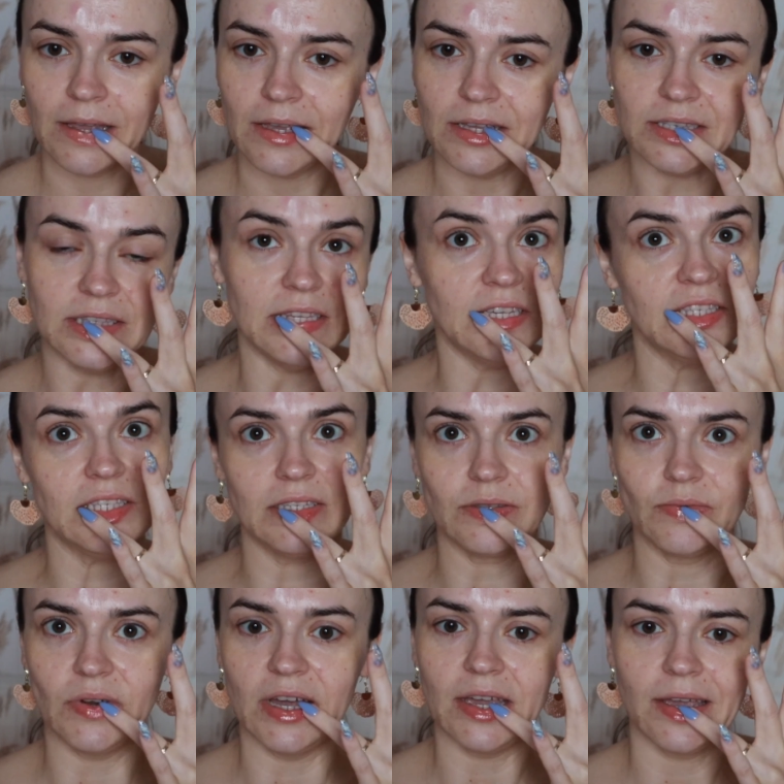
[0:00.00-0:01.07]
is the easiest
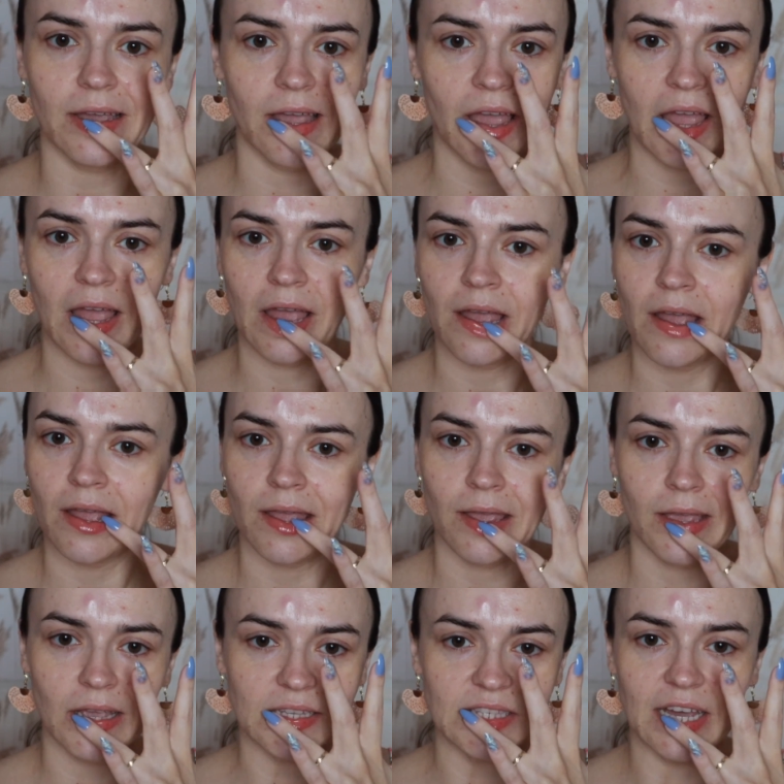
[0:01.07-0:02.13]
way
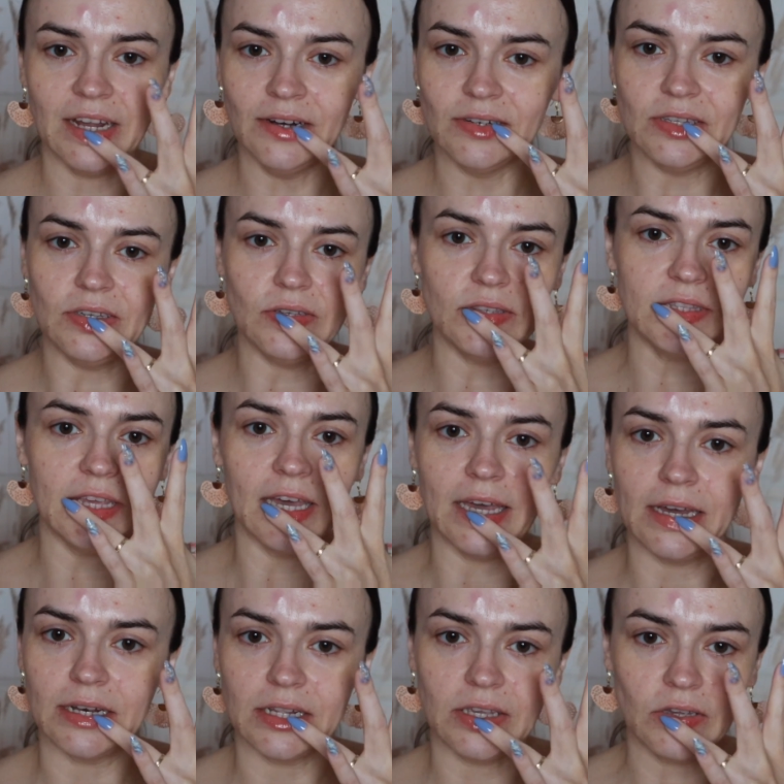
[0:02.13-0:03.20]
because I don't use
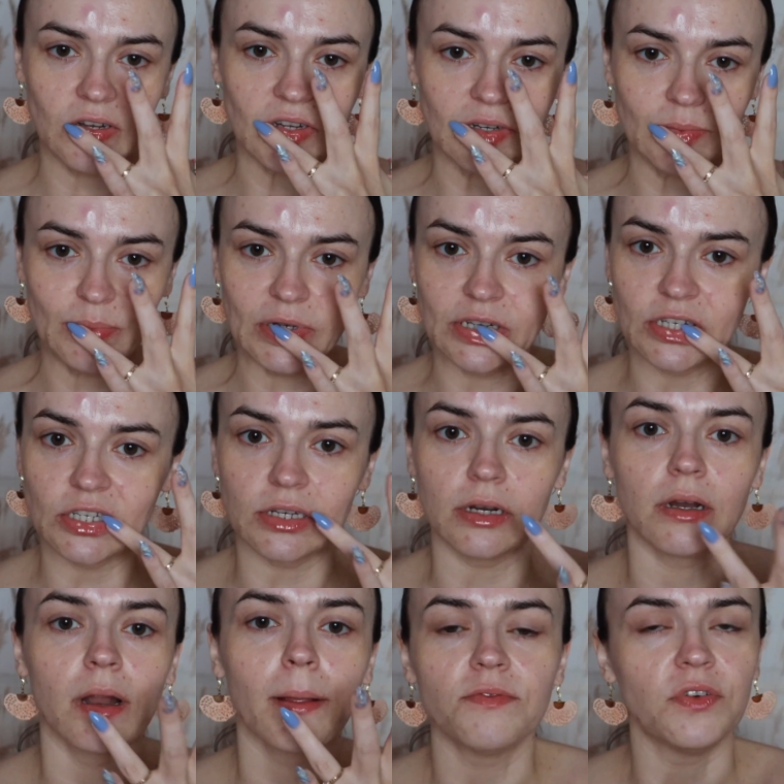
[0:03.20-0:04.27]
that cuticle
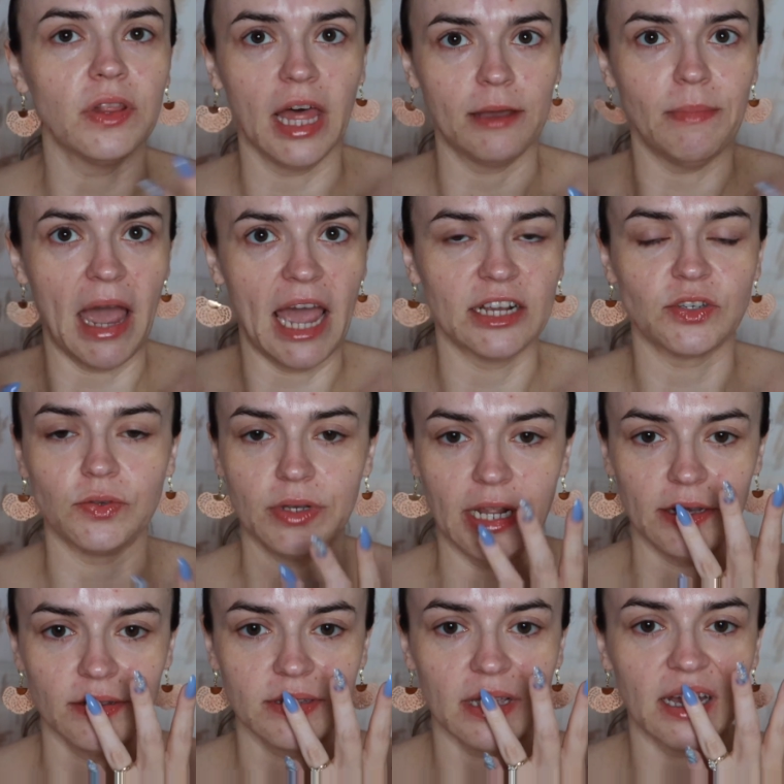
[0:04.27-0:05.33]
pusher for like my actual
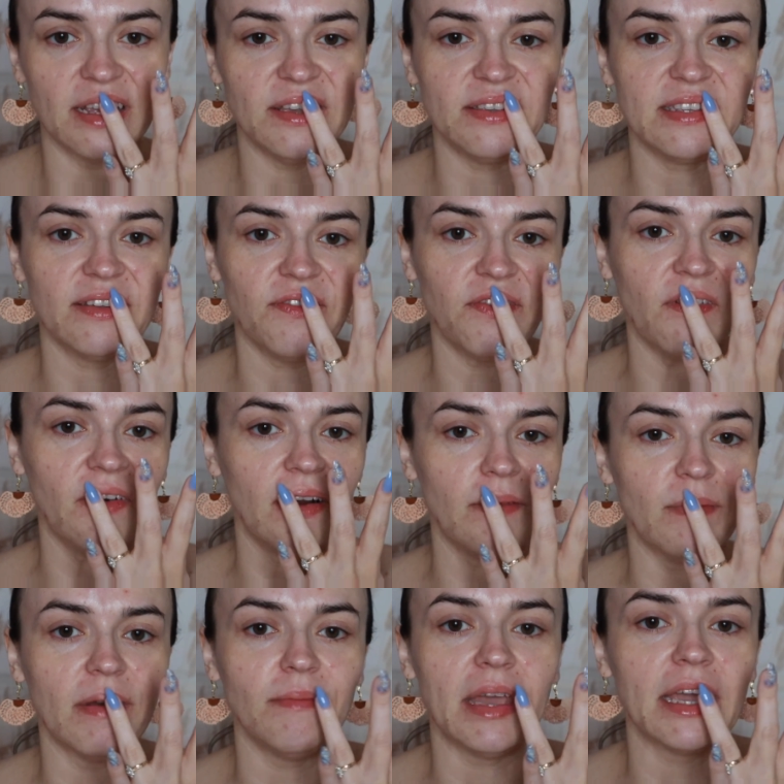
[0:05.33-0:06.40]
nails. I use it for
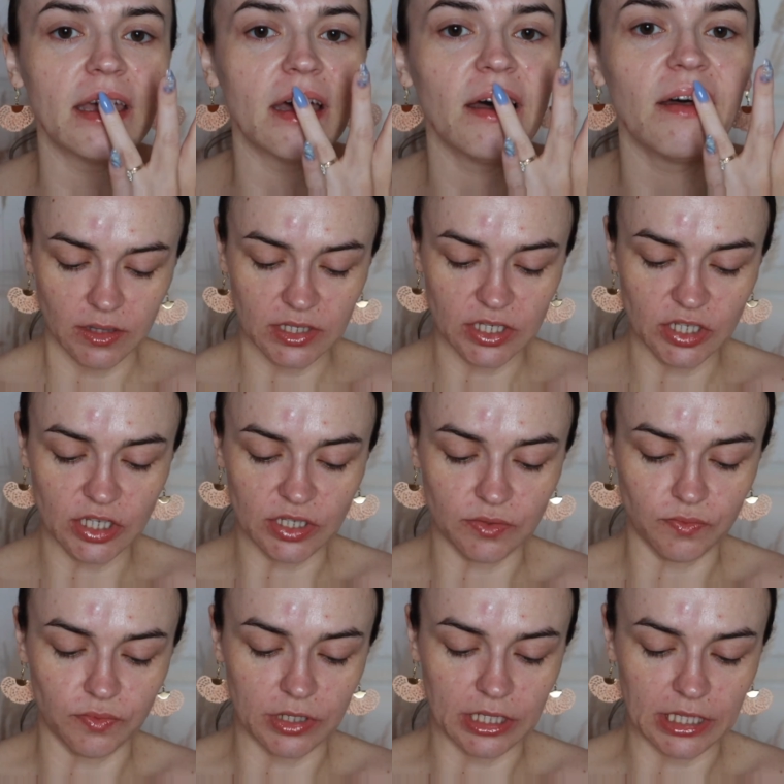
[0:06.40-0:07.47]
my makeup. This is just
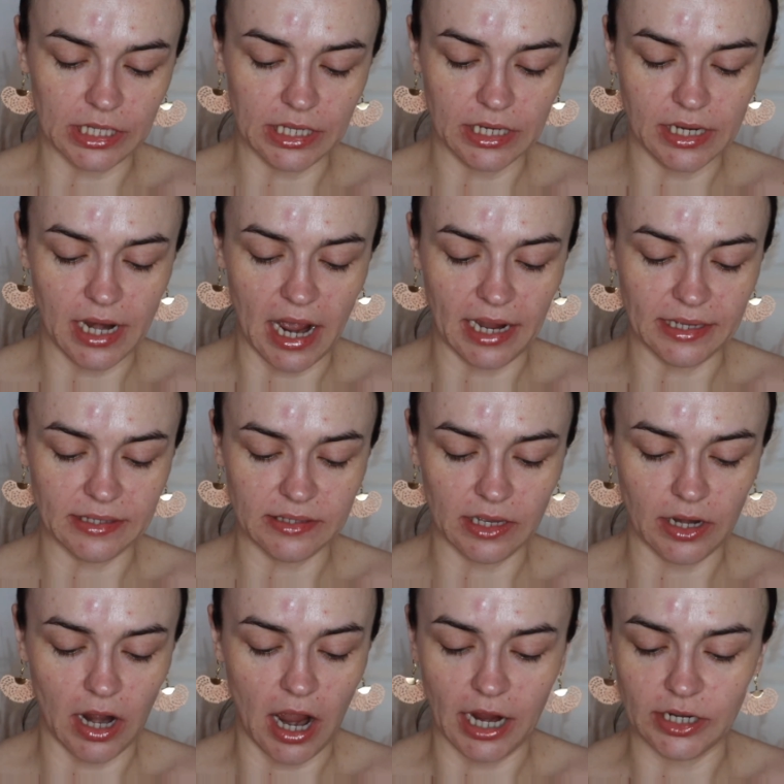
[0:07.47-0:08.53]
really nice
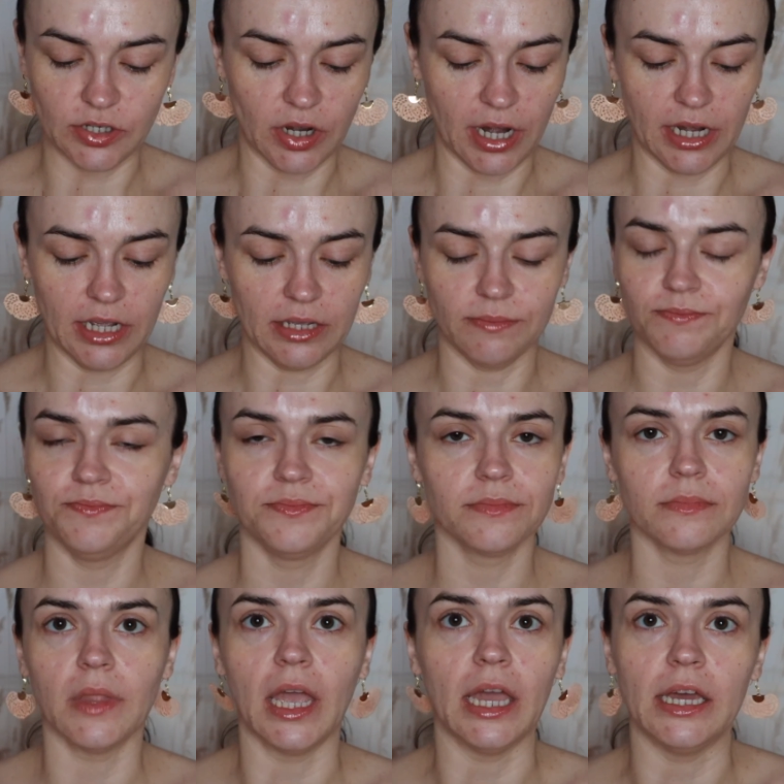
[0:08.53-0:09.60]
and hydrating,
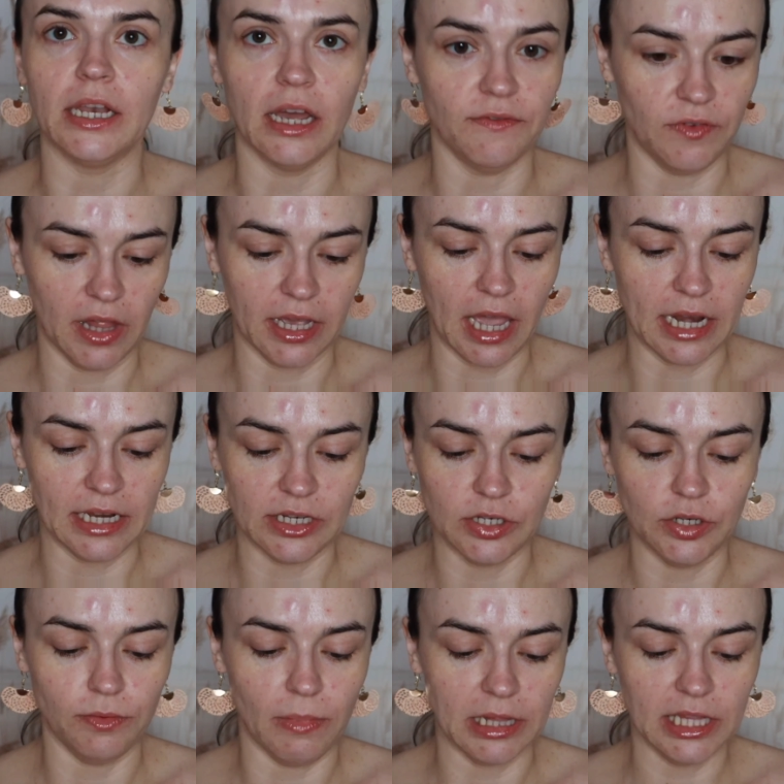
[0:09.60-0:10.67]
and I feel like I need to
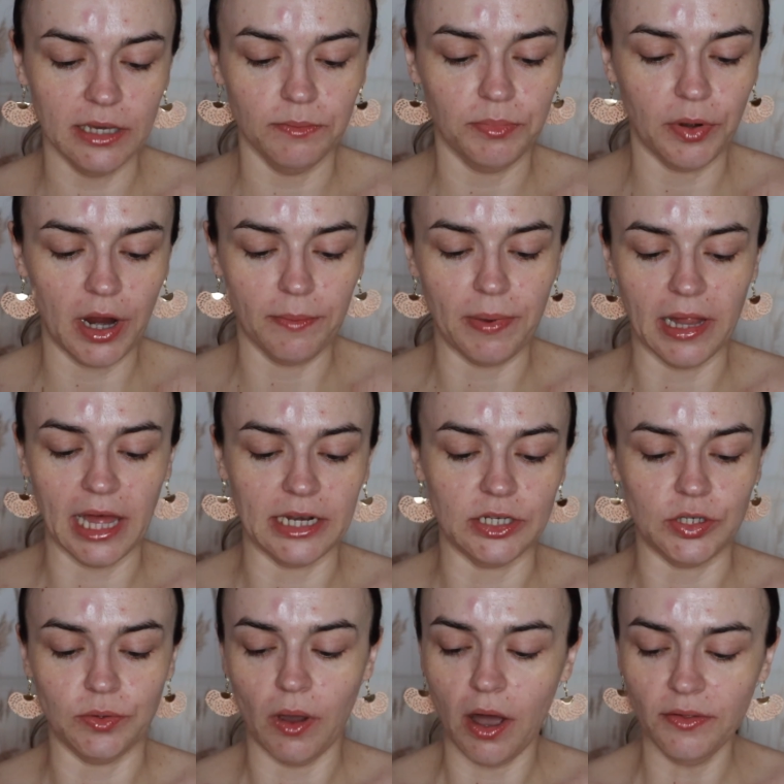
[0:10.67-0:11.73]
do my lip prep. I like to
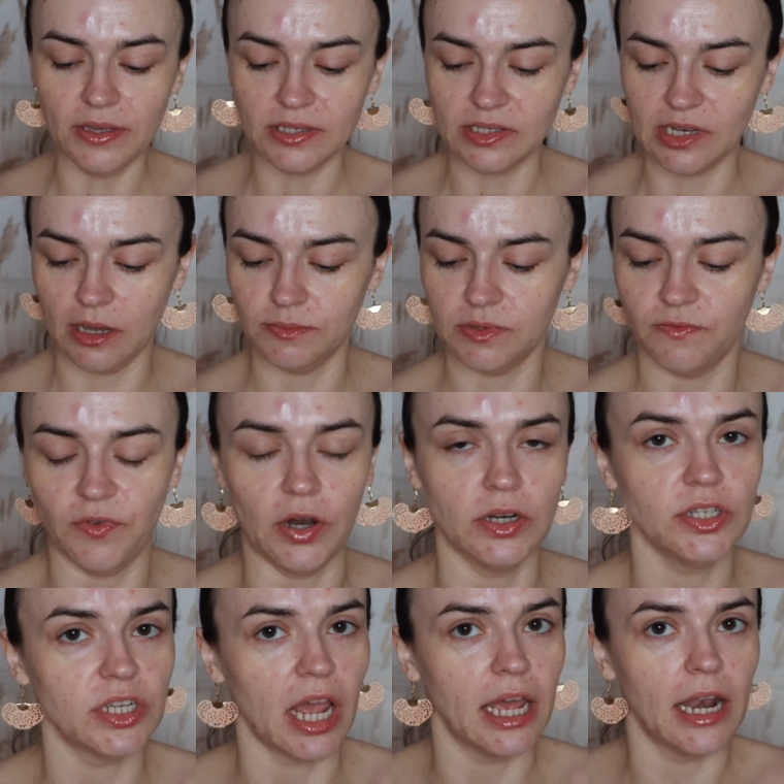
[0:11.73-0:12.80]
do all these steps
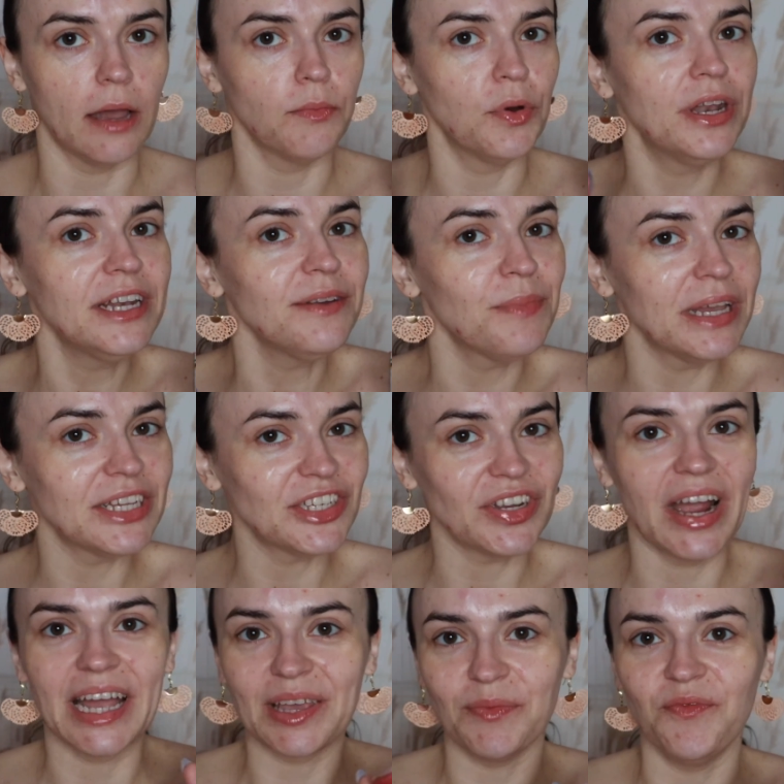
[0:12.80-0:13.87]
first, and I wanted to make
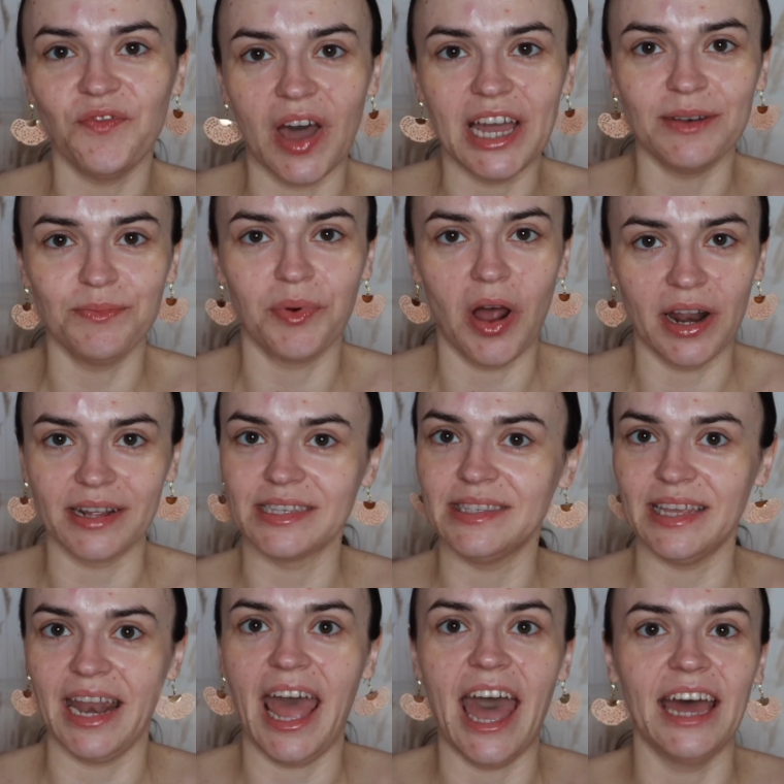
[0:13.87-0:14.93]
sure I can find products
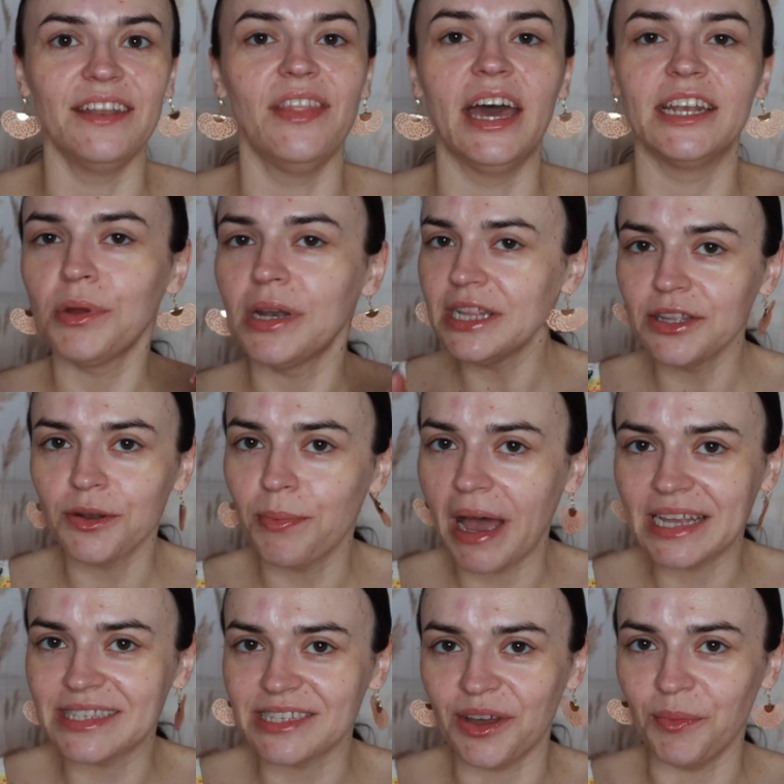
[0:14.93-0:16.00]
that had that little
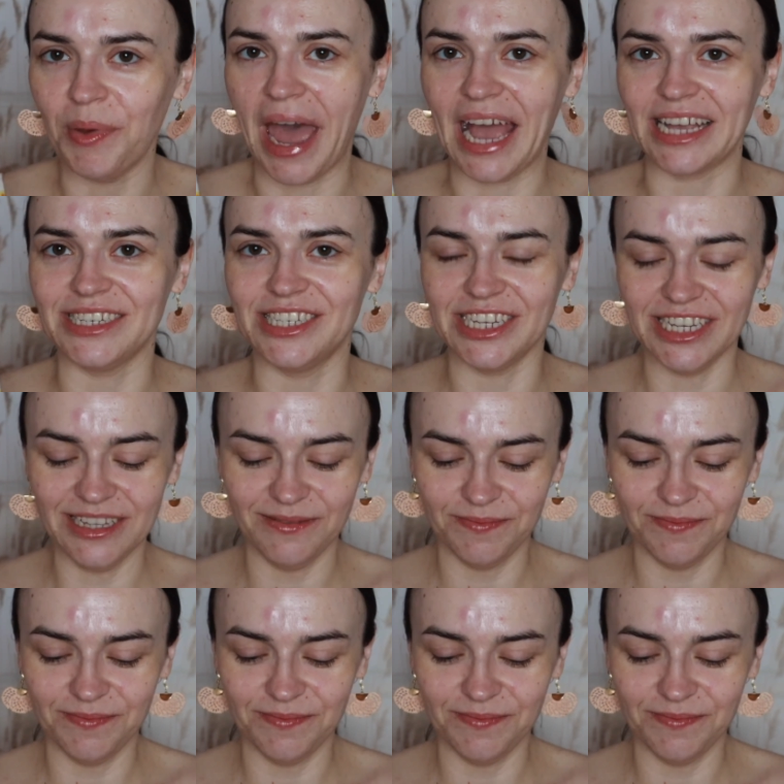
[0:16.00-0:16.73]
pastel packaging.